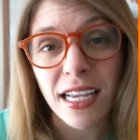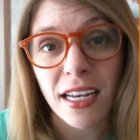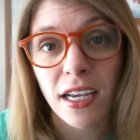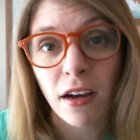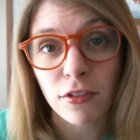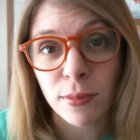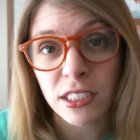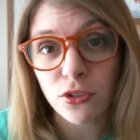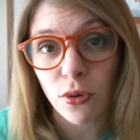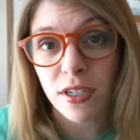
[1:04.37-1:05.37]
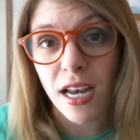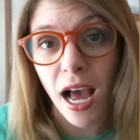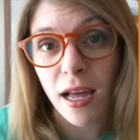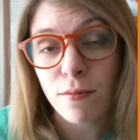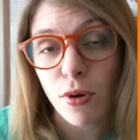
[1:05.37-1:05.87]
at a government or
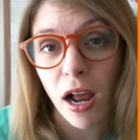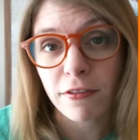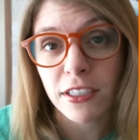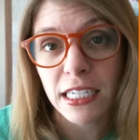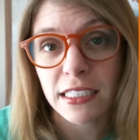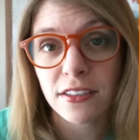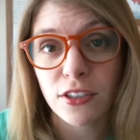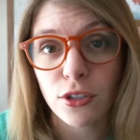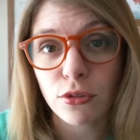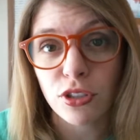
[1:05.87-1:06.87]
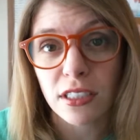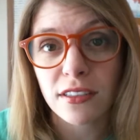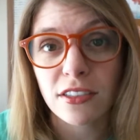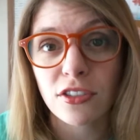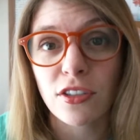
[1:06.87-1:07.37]
nonprofit institution,
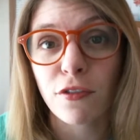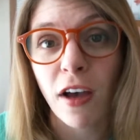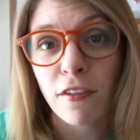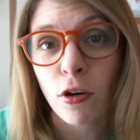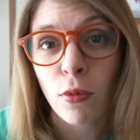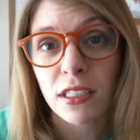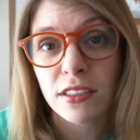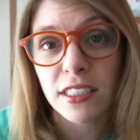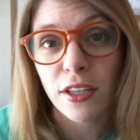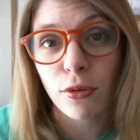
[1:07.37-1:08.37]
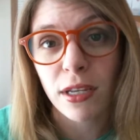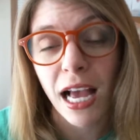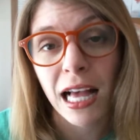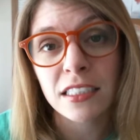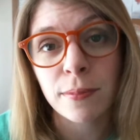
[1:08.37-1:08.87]
such as a 501c3
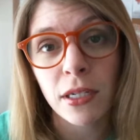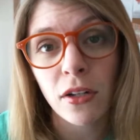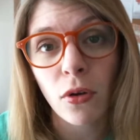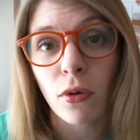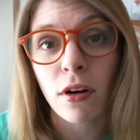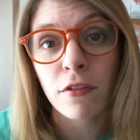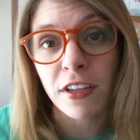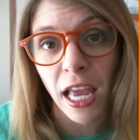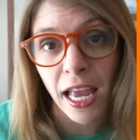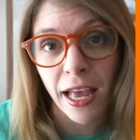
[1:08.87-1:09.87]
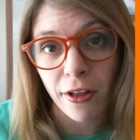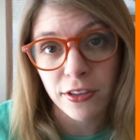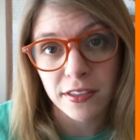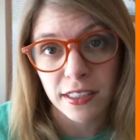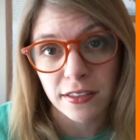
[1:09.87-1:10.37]
hospital or a VA health
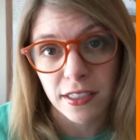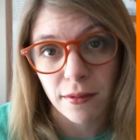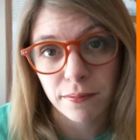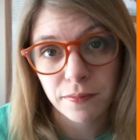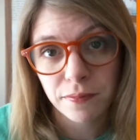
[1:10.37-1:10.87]
system?